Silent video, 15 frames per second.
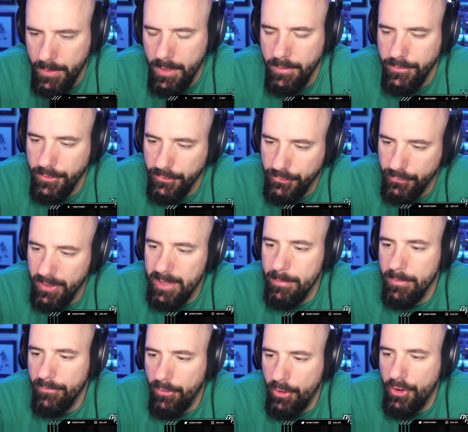The dream
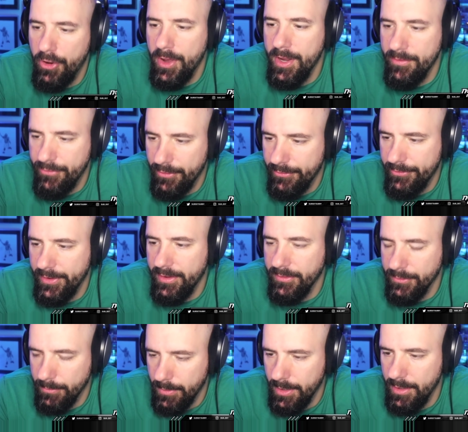of all NFL fans
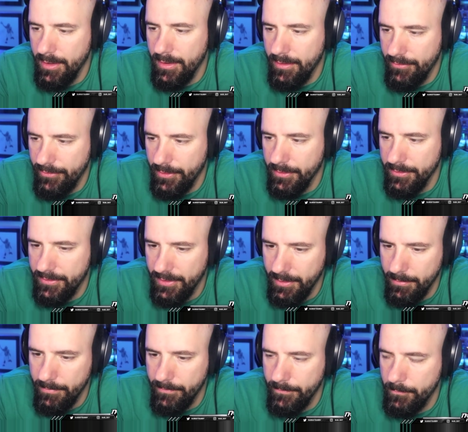to run an NFL team.